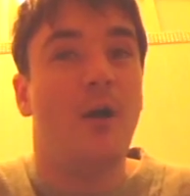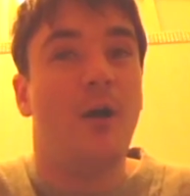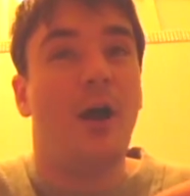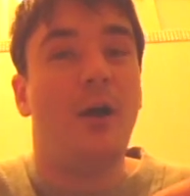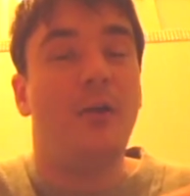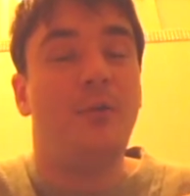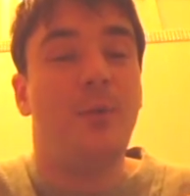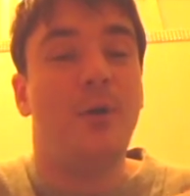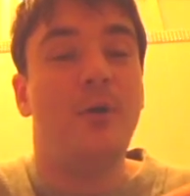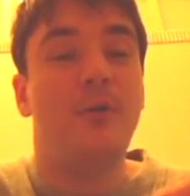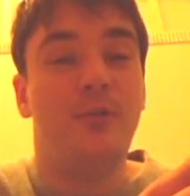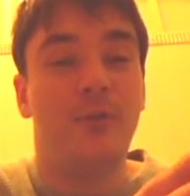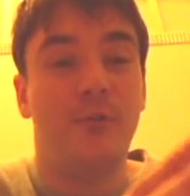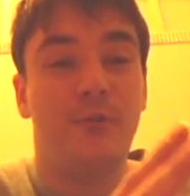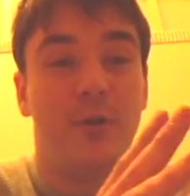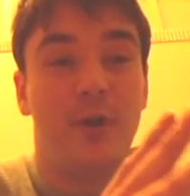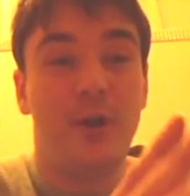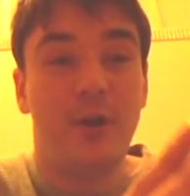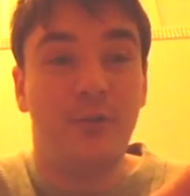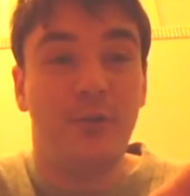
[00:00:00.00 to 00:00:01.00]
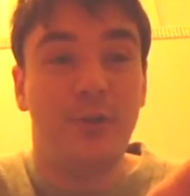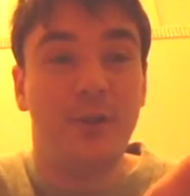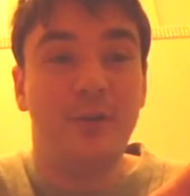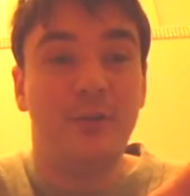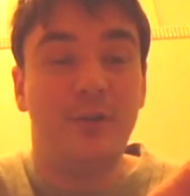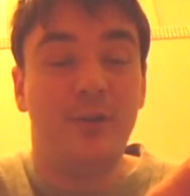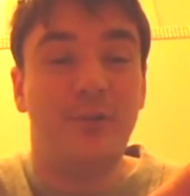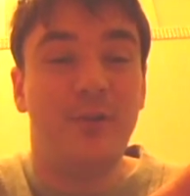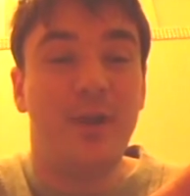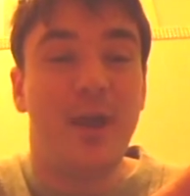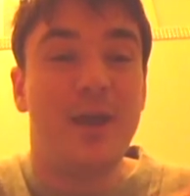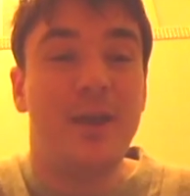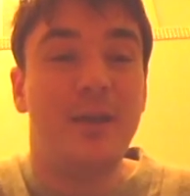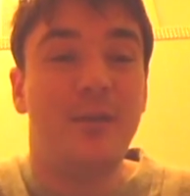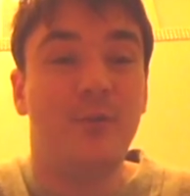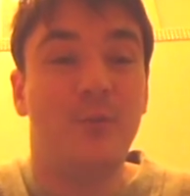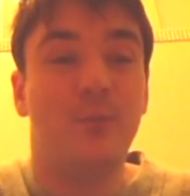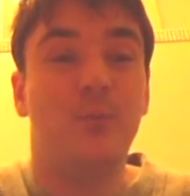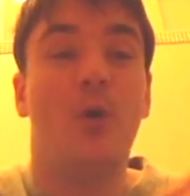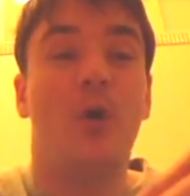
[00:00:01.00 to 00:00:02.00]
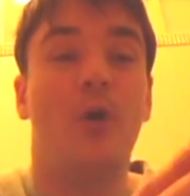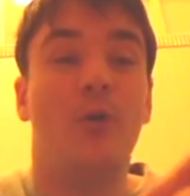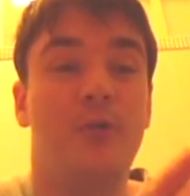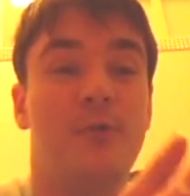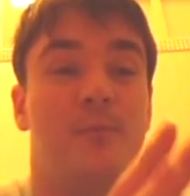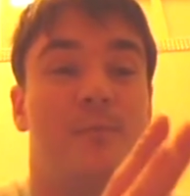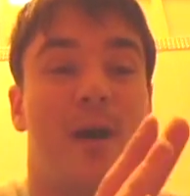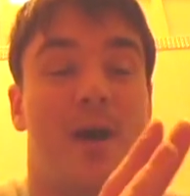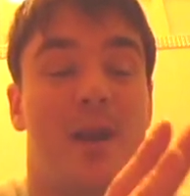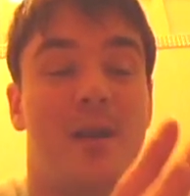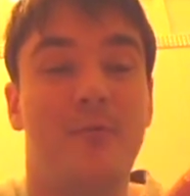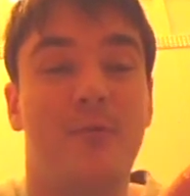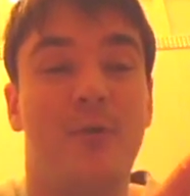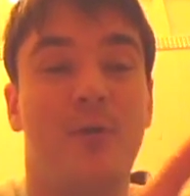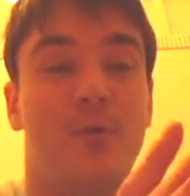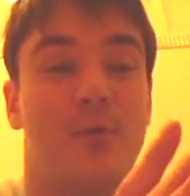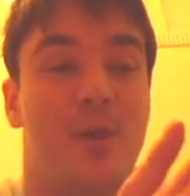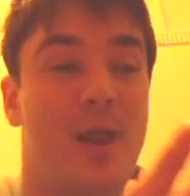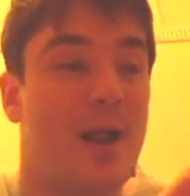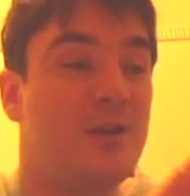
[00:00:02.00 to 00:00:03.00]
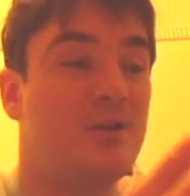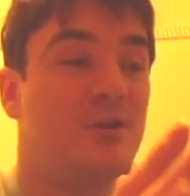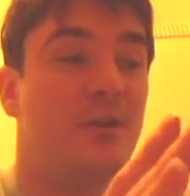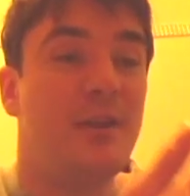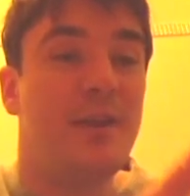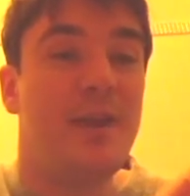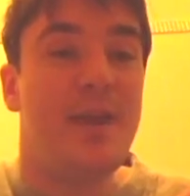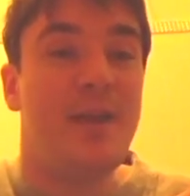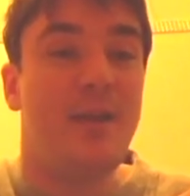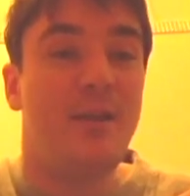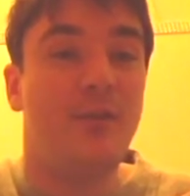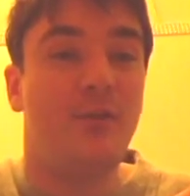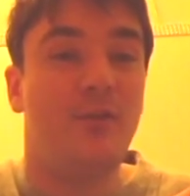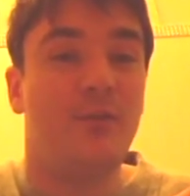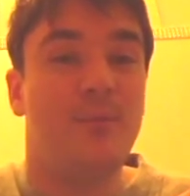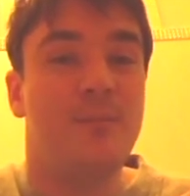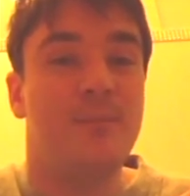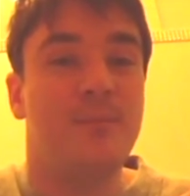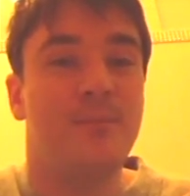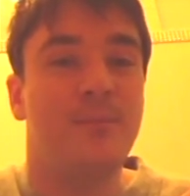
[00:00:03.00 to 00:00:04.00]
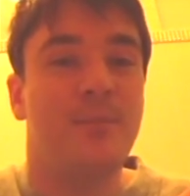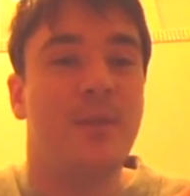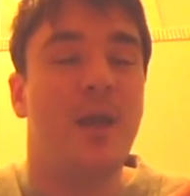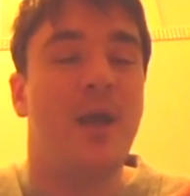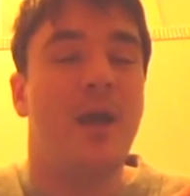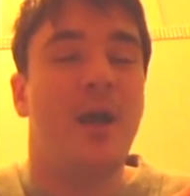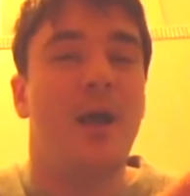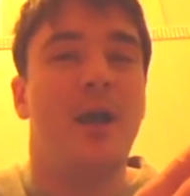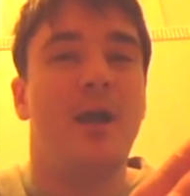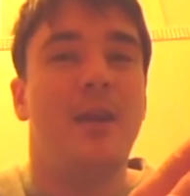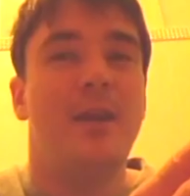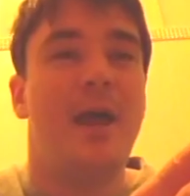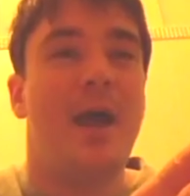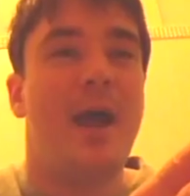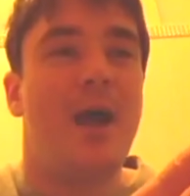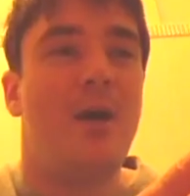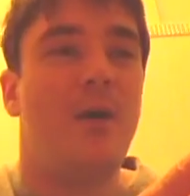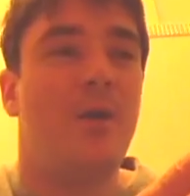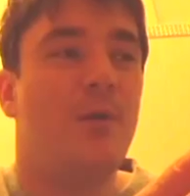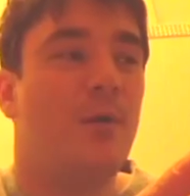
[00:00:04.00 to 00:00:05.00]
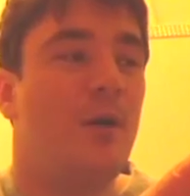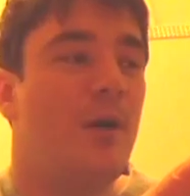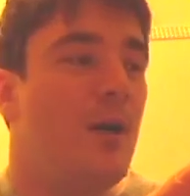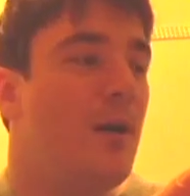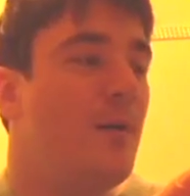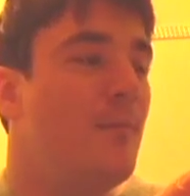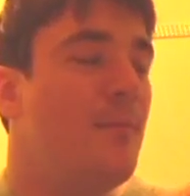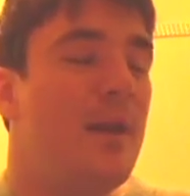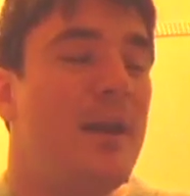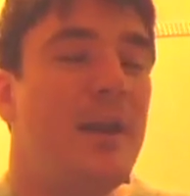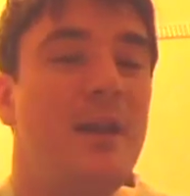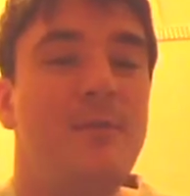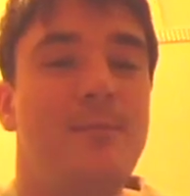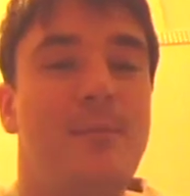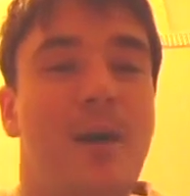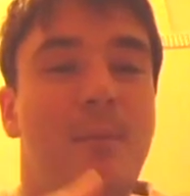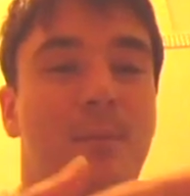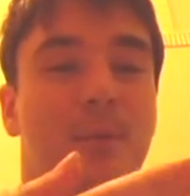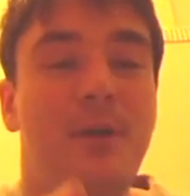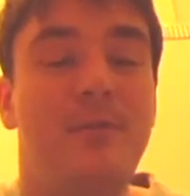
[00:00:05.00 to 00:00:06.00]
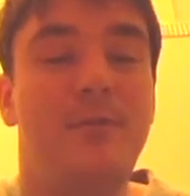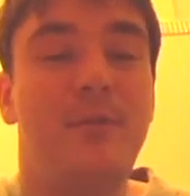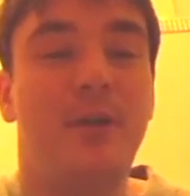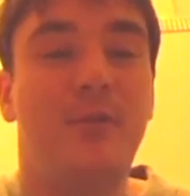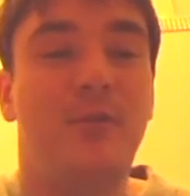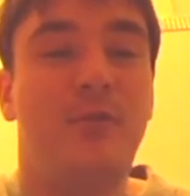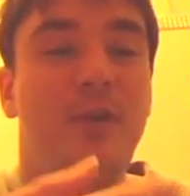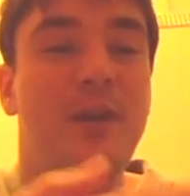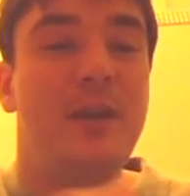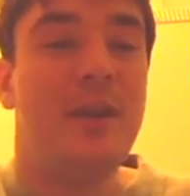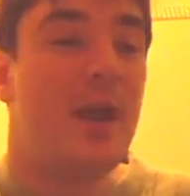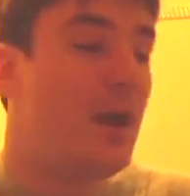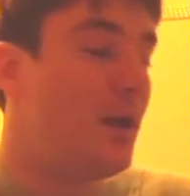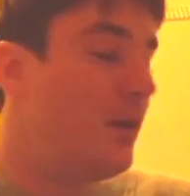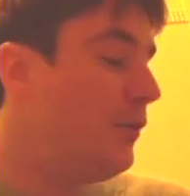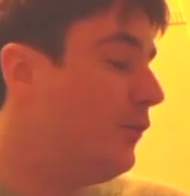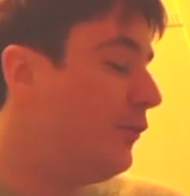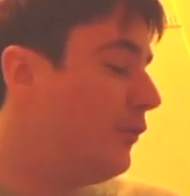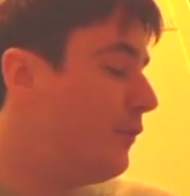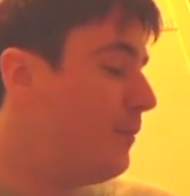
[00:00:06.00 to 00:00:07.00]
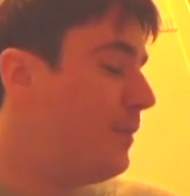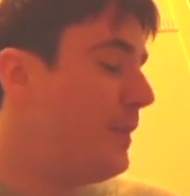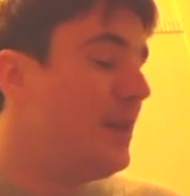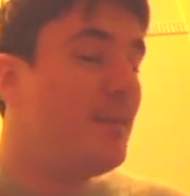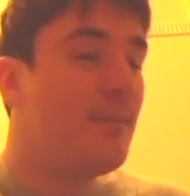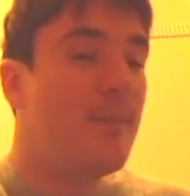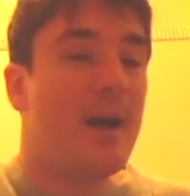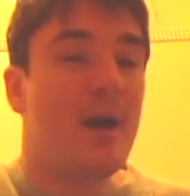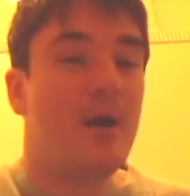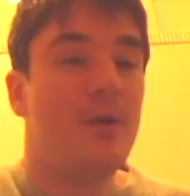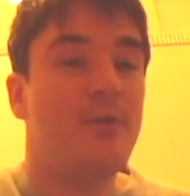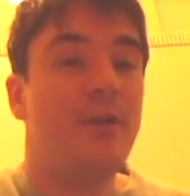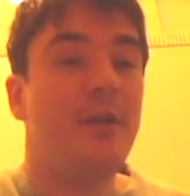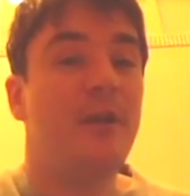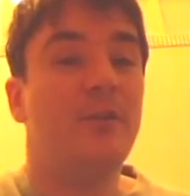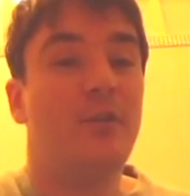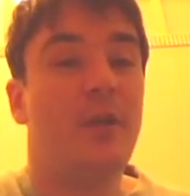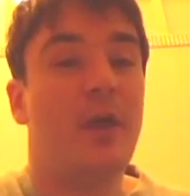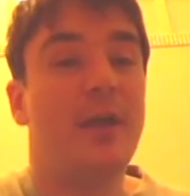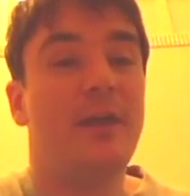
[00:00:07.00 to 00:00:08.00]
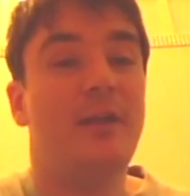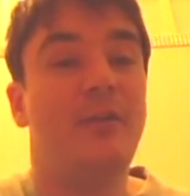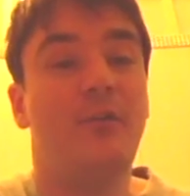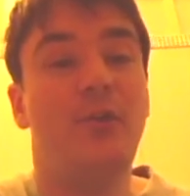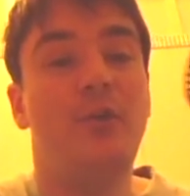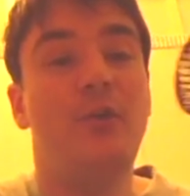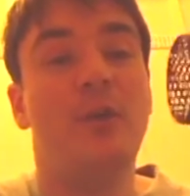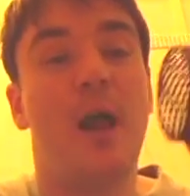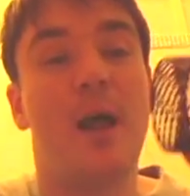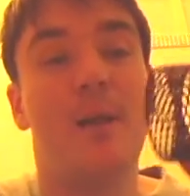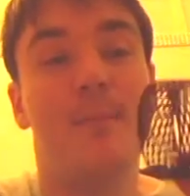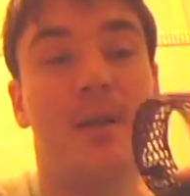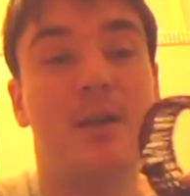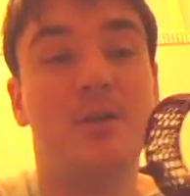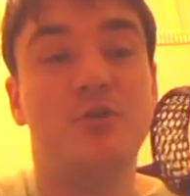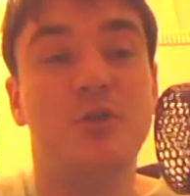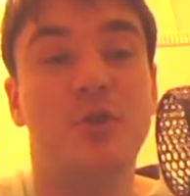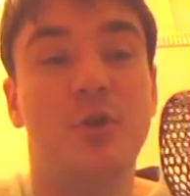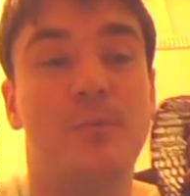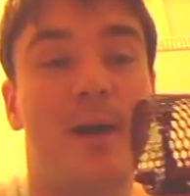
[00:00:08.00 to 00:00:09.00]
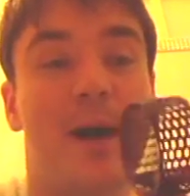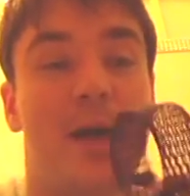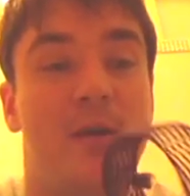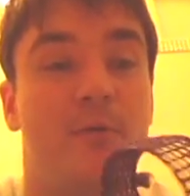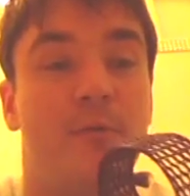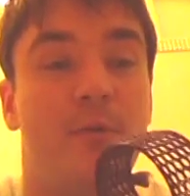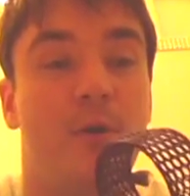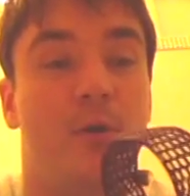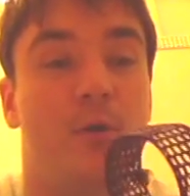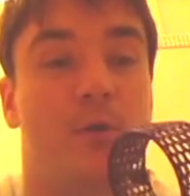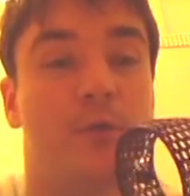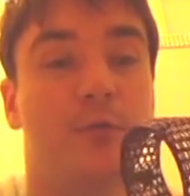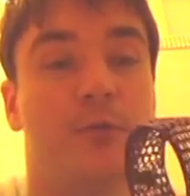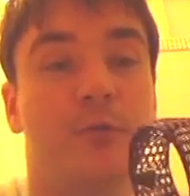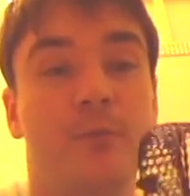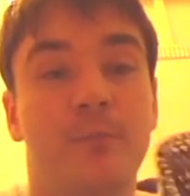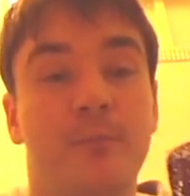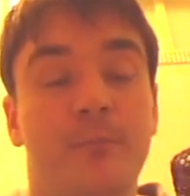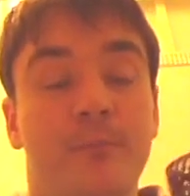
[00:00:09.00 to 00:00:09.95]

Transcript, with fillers: I suppose the first thing to say is what a manifold actually is. Now many of my previous videos have been about things like two-dimensional manifolds.